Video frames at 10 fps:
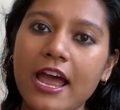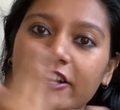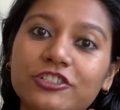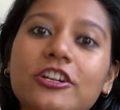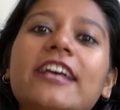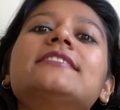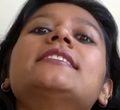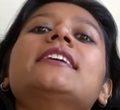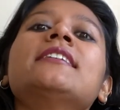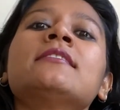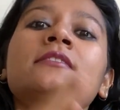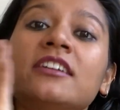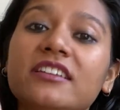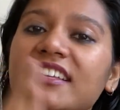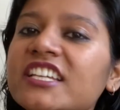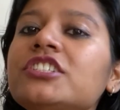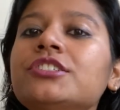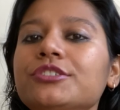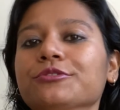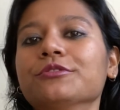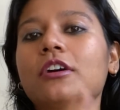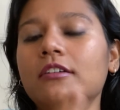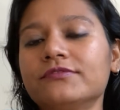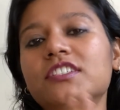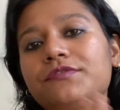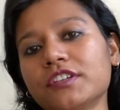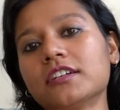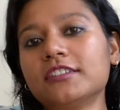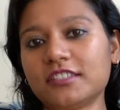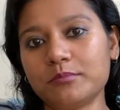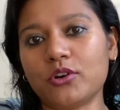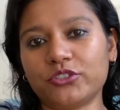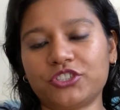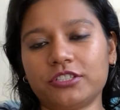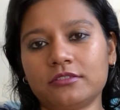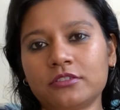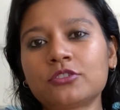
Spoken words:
addressing the issue of difficult emotions.